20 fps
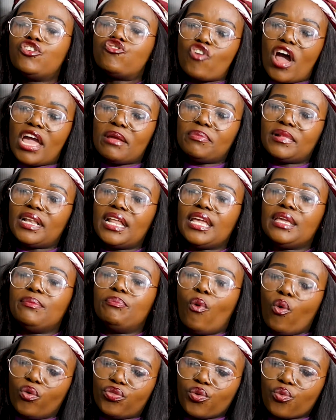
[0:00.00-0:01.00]
try and play
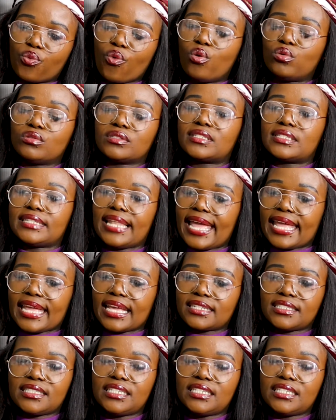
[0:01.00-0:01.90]
both the roles. Like,